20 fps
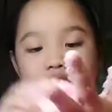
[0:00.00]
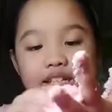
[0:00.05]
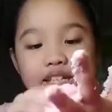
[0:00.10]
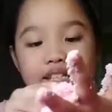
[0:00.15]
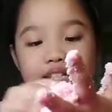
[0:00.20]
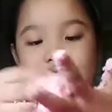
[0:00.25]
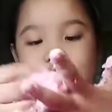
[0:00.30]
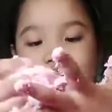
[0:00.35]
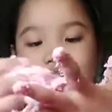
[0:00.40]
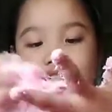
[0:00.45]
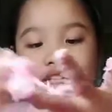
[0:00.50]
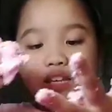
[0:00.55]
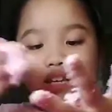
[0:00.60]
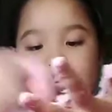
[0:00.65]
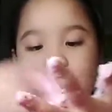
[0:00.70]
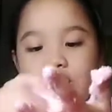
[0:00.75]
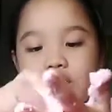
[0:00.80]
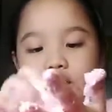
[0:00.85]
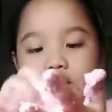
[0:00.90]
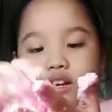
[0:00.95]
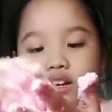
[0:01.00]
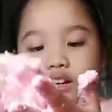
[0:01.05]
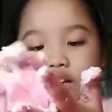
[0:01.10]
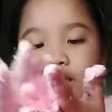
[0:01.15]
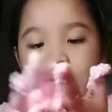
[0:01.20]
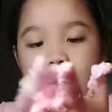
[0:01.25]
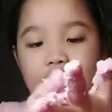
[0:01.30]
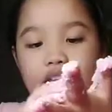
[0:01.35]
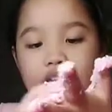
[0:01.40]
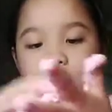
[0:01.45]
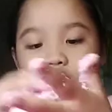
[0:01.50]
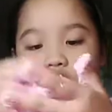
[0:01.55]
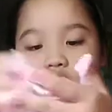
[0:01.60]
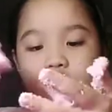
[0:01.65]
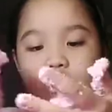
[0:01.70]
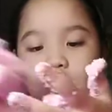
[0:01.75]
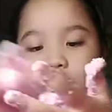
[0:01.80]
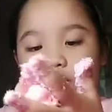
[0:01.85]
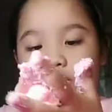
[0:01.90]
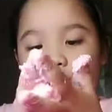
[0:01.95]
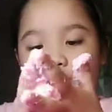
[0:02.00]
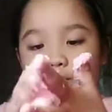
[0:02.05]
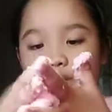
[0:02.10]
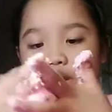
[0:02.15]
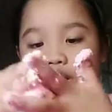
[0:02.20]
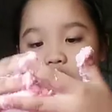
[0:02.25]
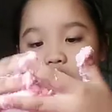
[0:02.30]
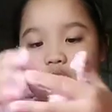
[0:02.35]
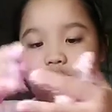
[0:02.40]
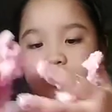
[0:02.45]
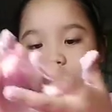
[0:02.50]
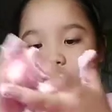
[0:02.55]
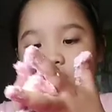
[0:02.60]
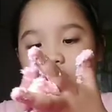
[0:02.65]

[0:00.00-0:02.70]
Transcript: It's getting off into my hand.